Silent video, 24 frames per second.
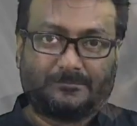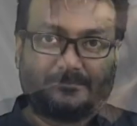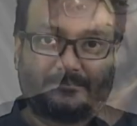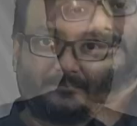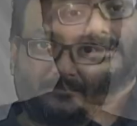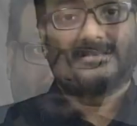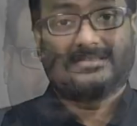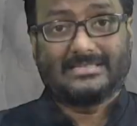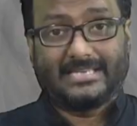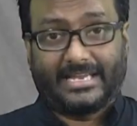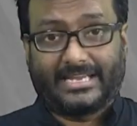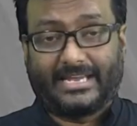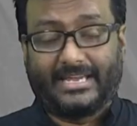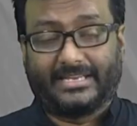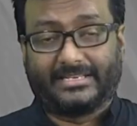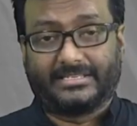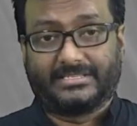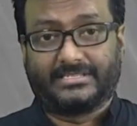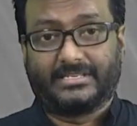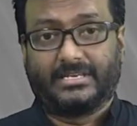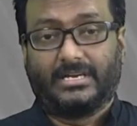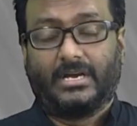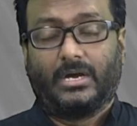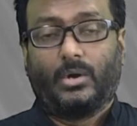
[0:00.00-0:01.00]
The
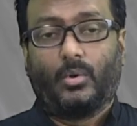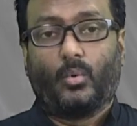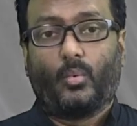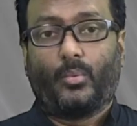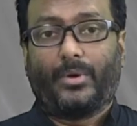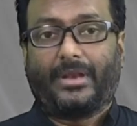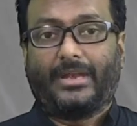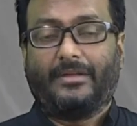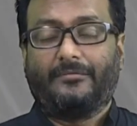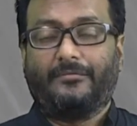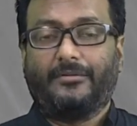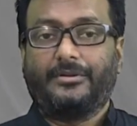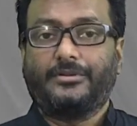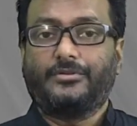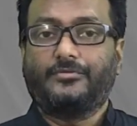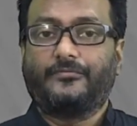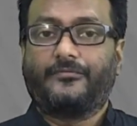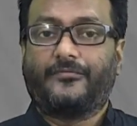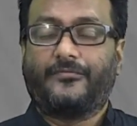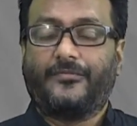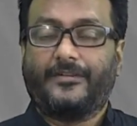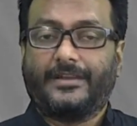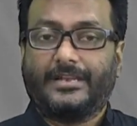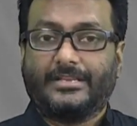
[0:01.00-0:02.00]
second, whenever you
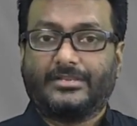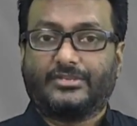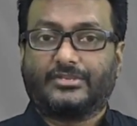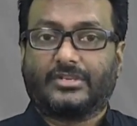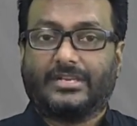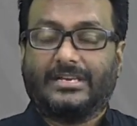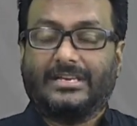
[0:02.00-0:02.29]
finish